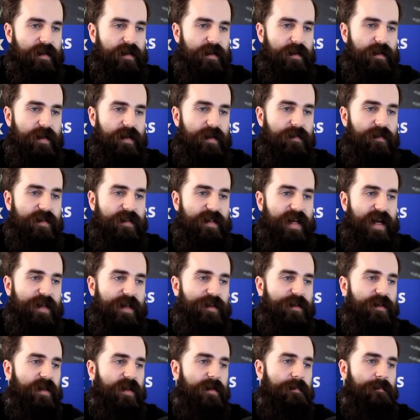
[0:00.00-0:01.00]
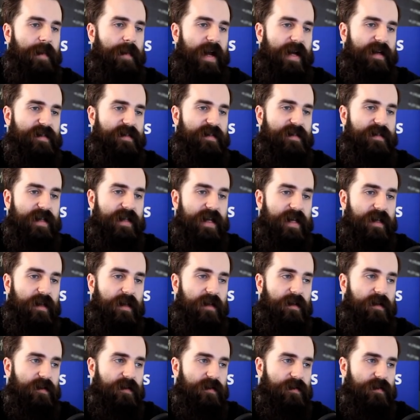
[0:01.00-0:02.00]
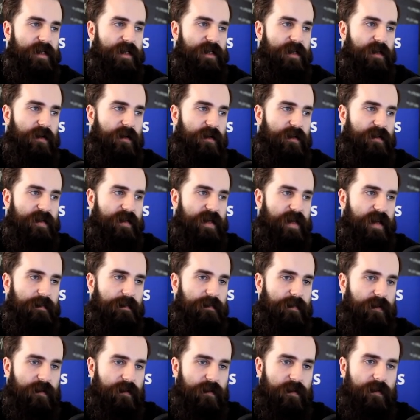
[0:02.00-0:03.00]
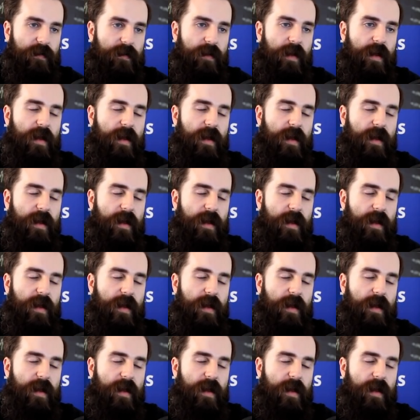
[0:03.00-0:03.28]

it was actually max daily loss, which caused him to